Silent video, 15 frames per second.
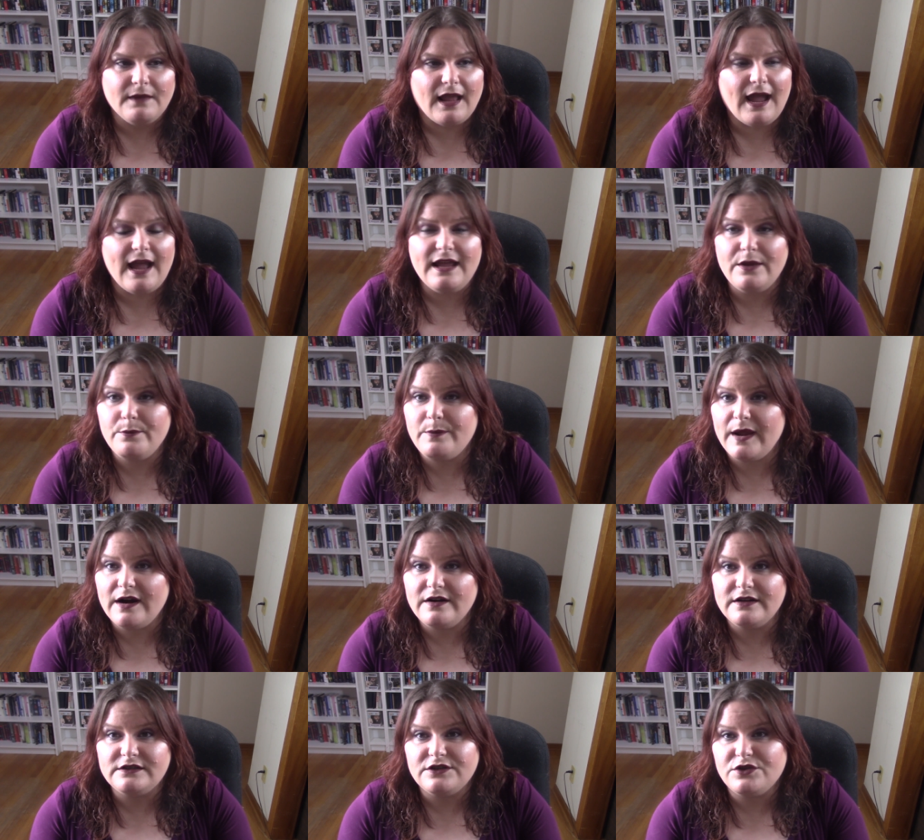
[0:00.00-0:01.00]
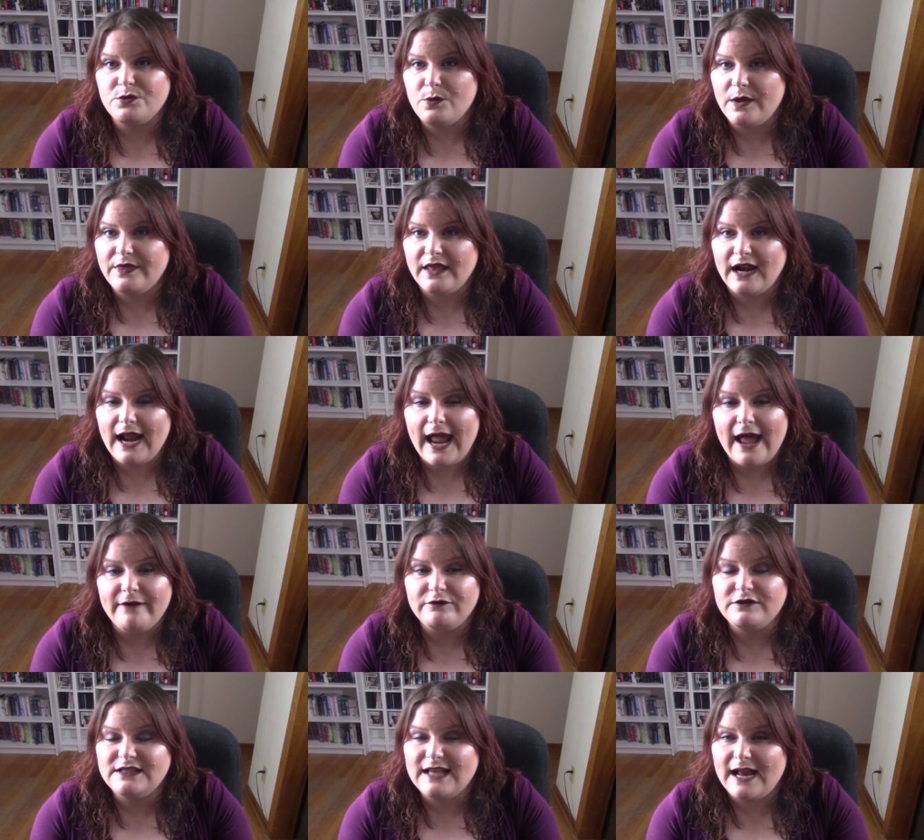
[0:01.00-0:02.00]
I compared it to the one that I have
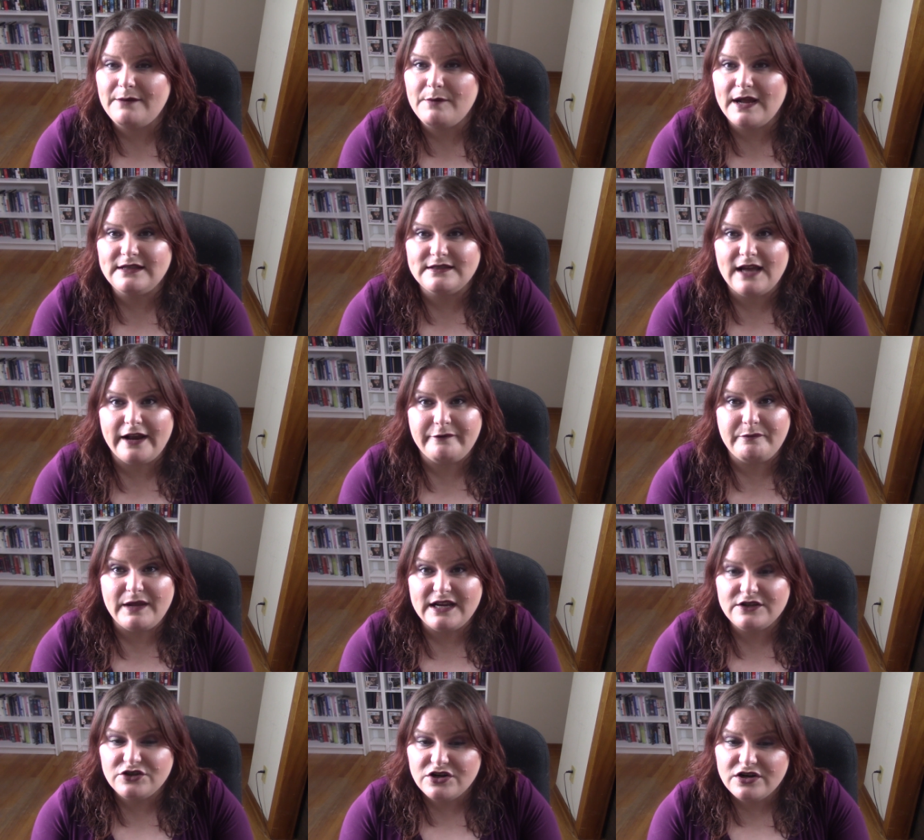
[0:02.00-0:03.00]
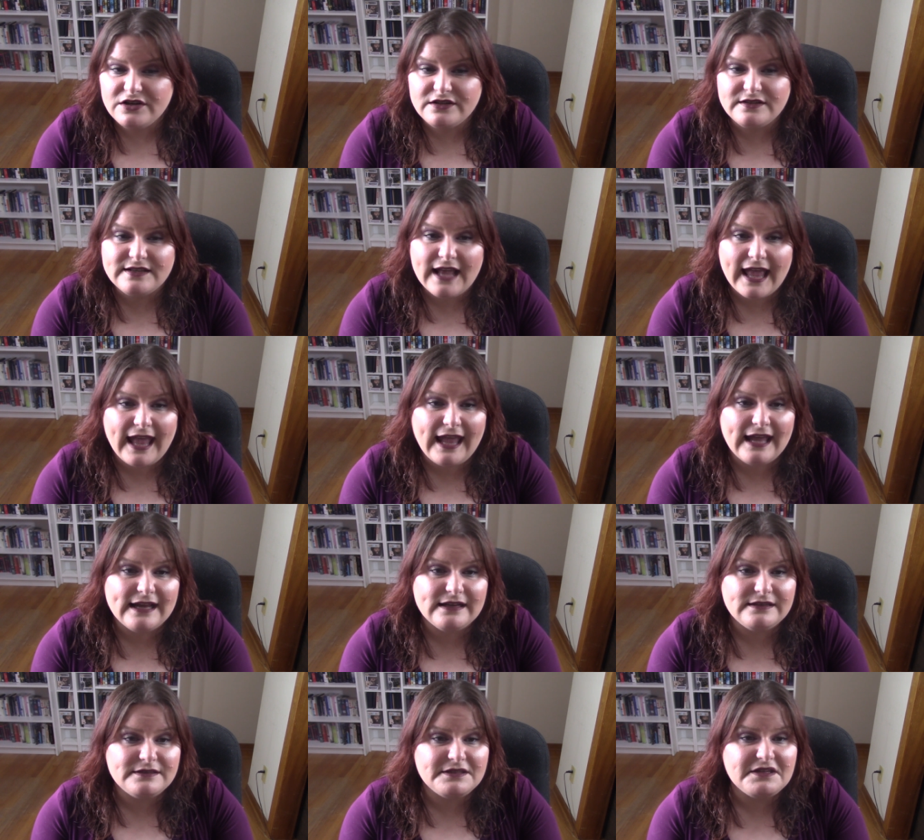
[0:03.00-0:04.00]
in side-by-side pictures,
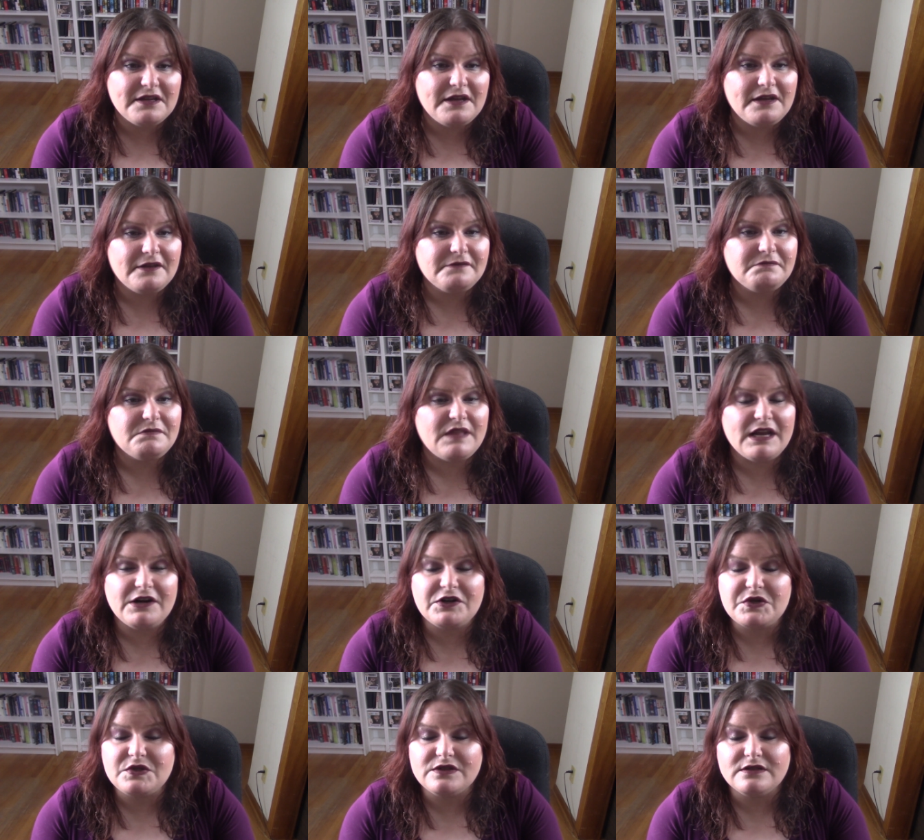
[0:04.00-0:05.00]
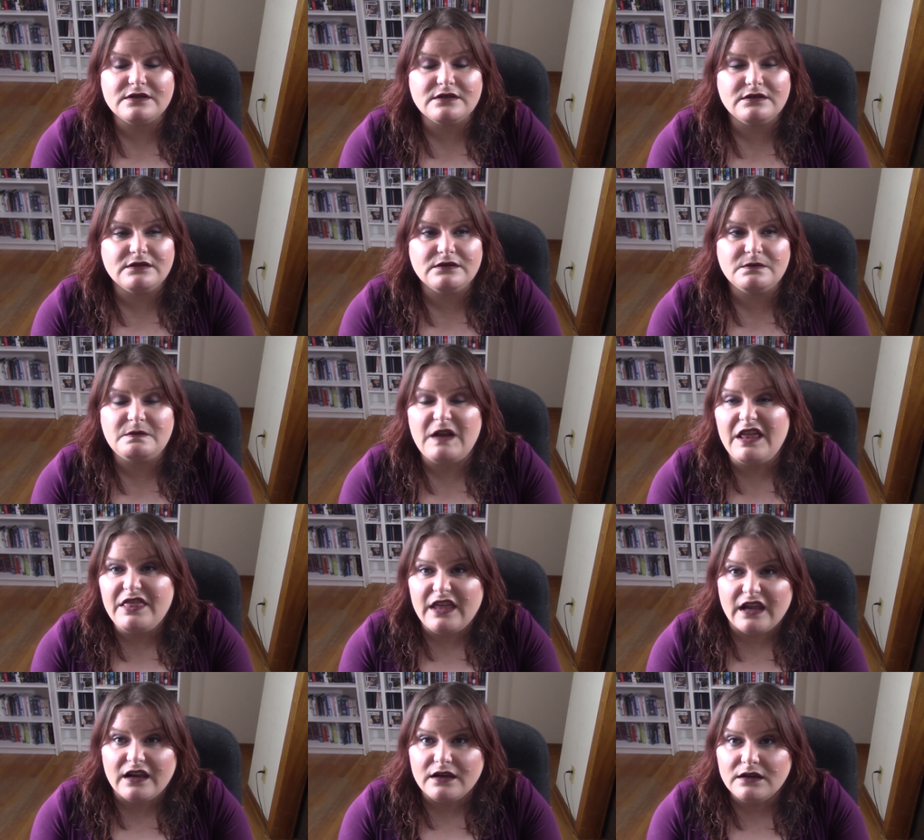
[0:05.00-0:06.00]
and there's
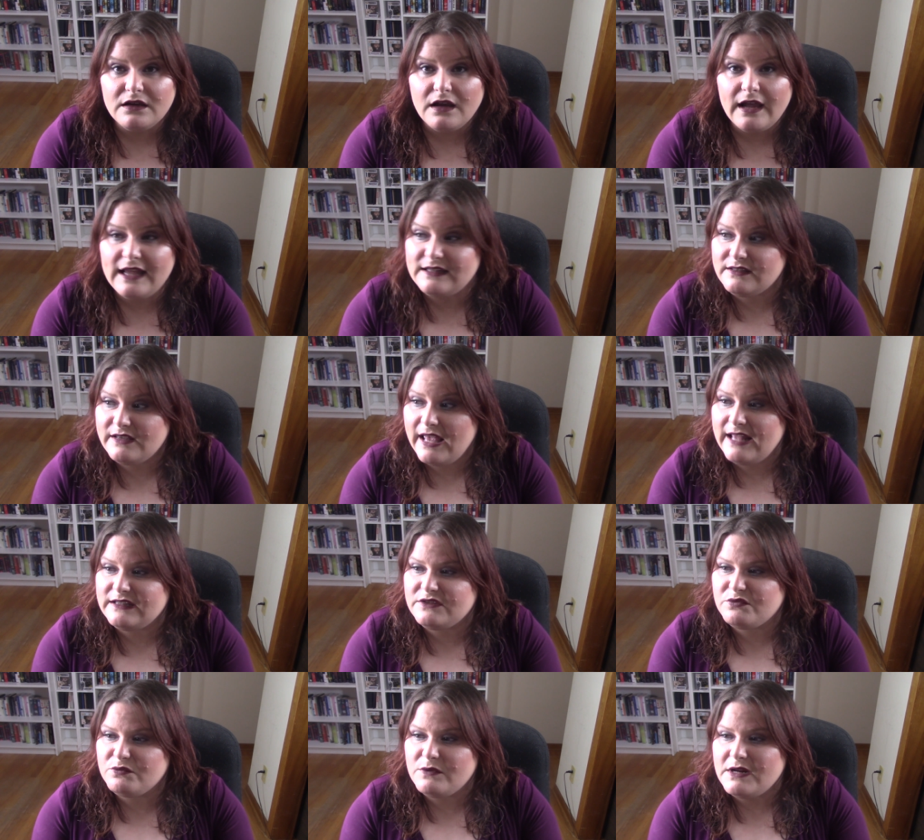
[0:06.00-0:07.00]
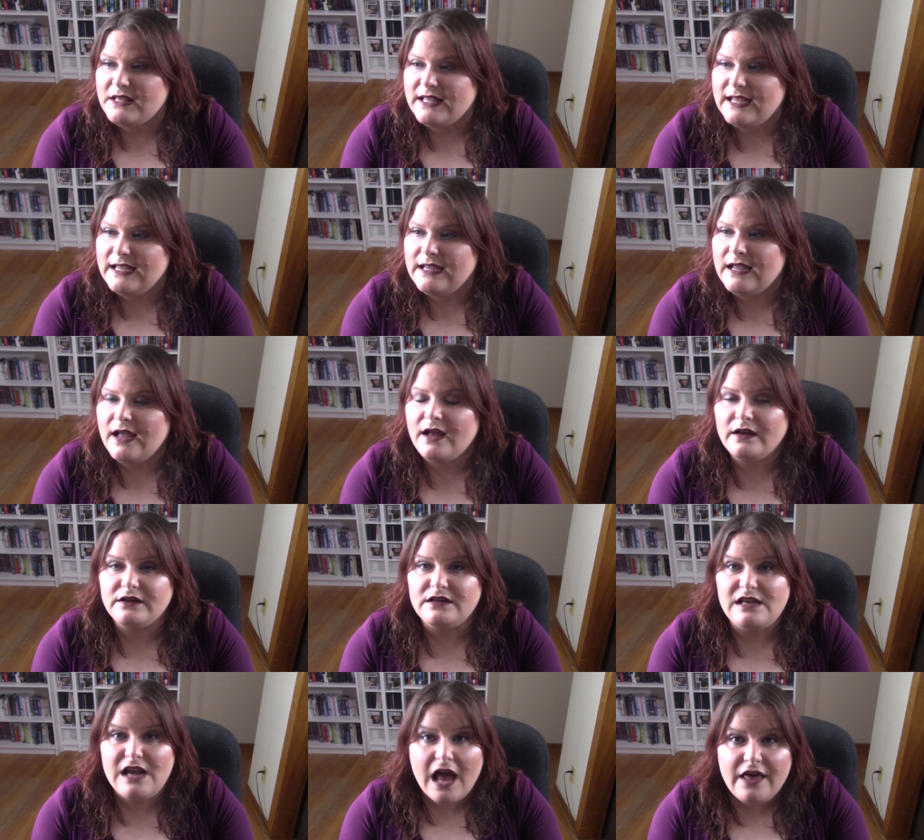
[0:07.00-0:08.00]
nothing. It's really
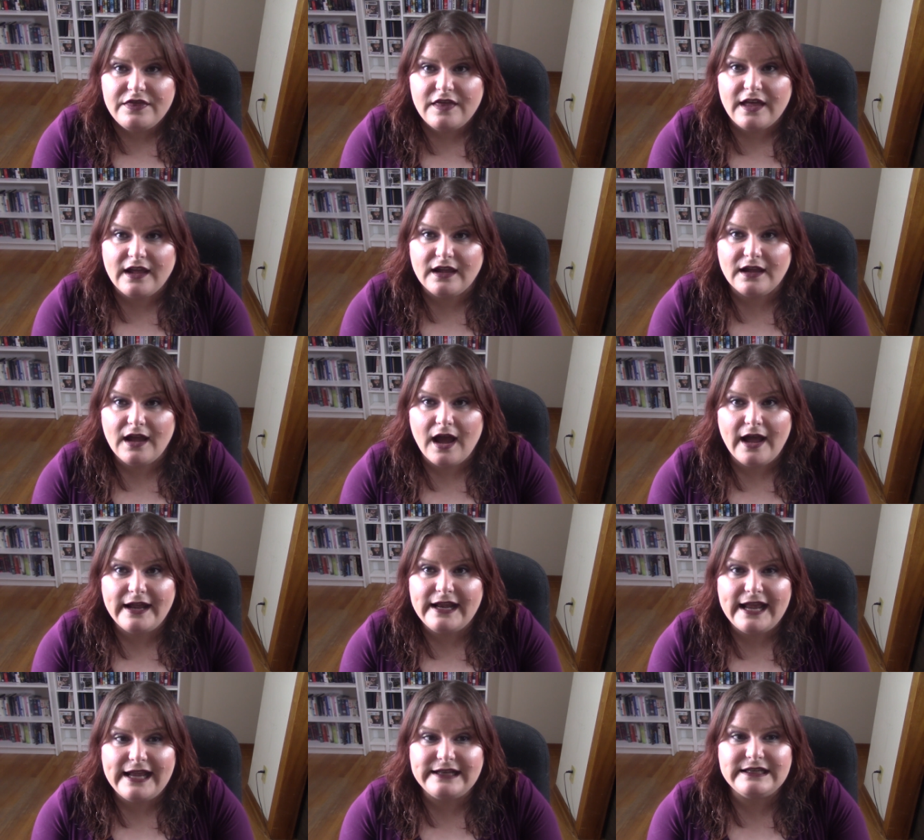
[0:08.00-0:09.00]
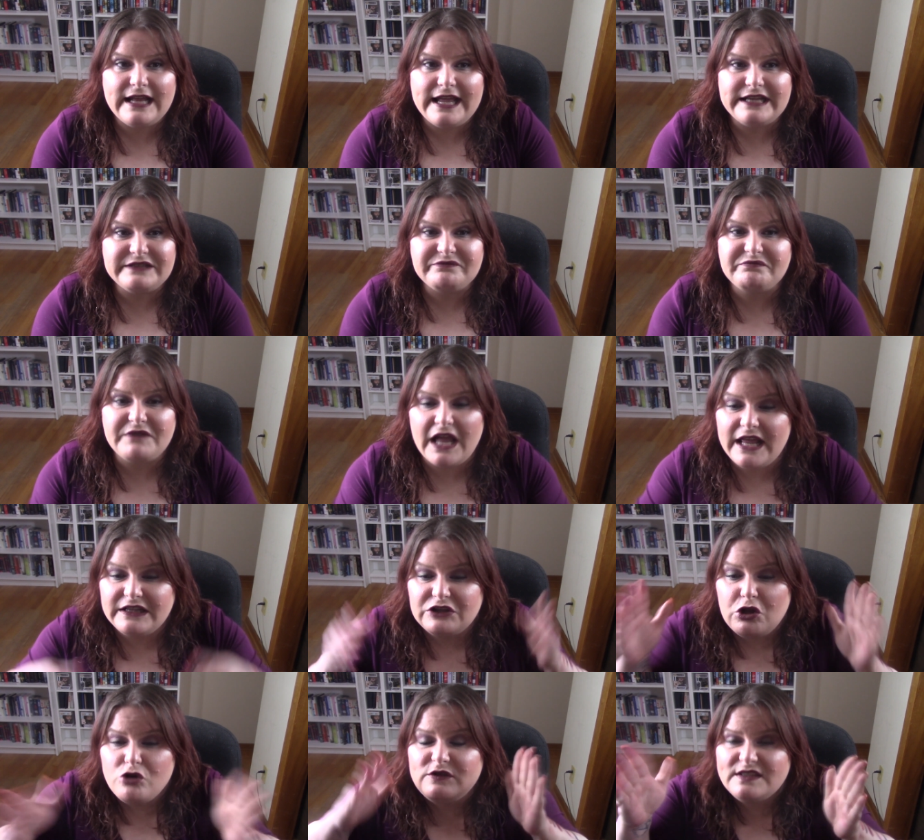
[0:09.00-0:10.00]
nothing.
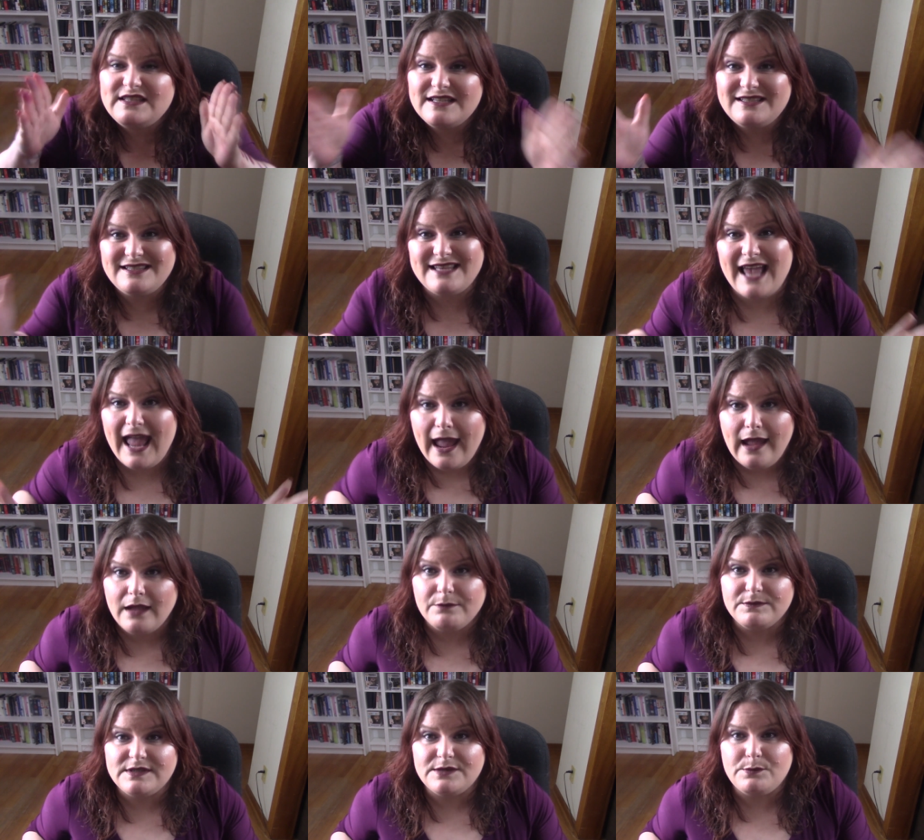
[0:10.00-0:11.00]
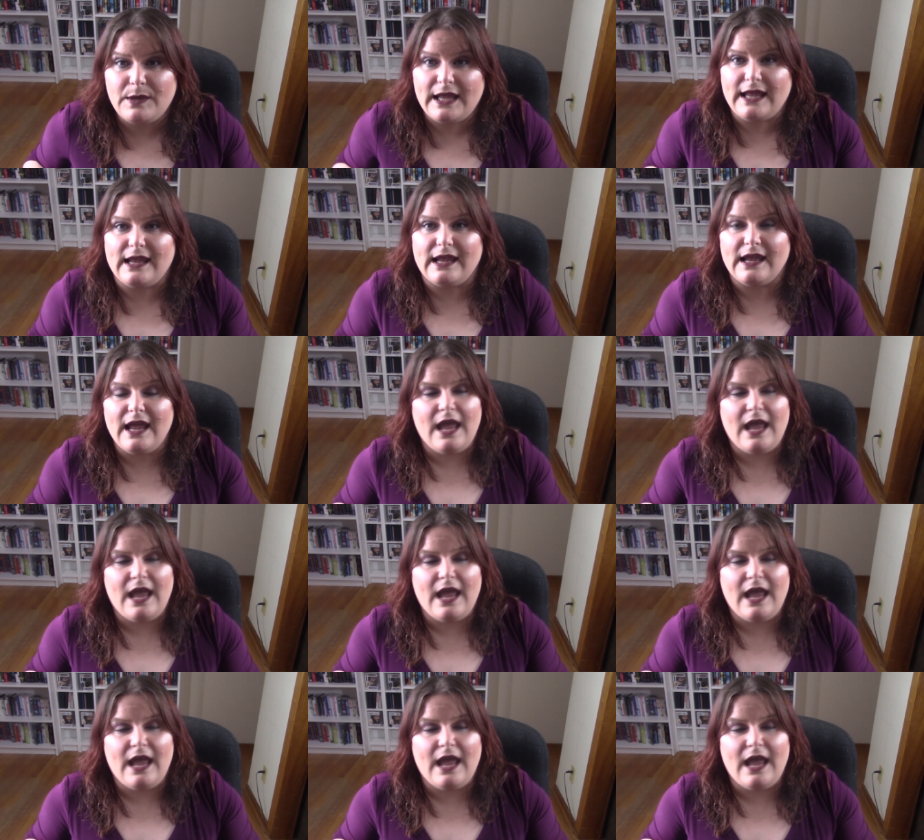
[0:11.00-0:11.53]
It looks the same to me.